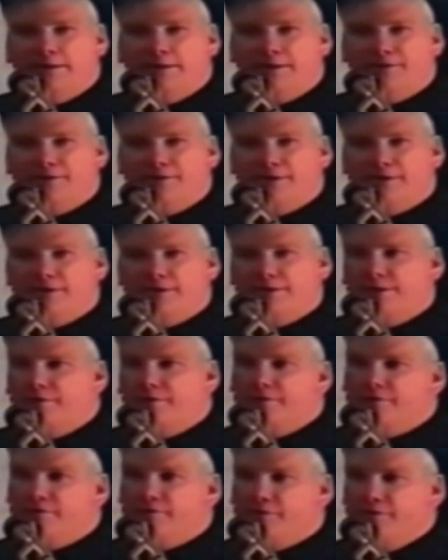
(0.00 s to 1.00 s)
that
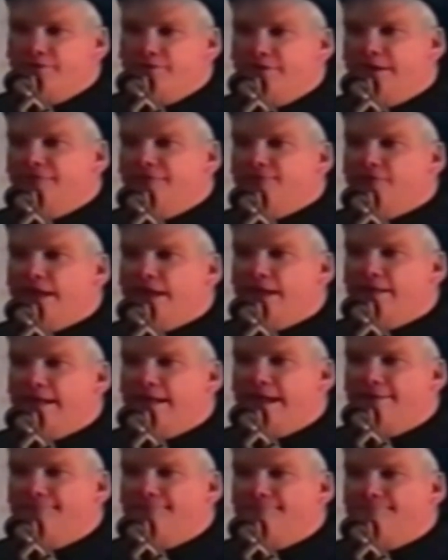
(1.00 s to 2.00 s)
you don't do things
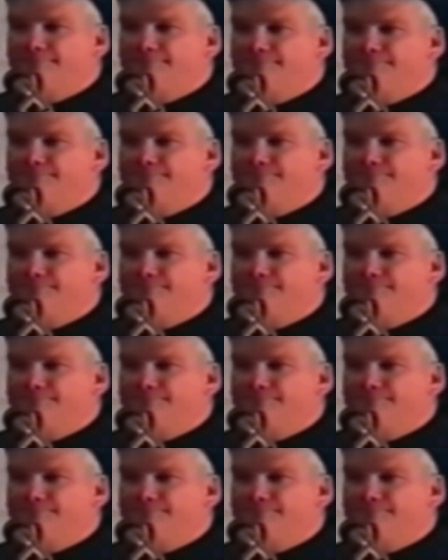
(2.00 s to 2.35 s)
like that.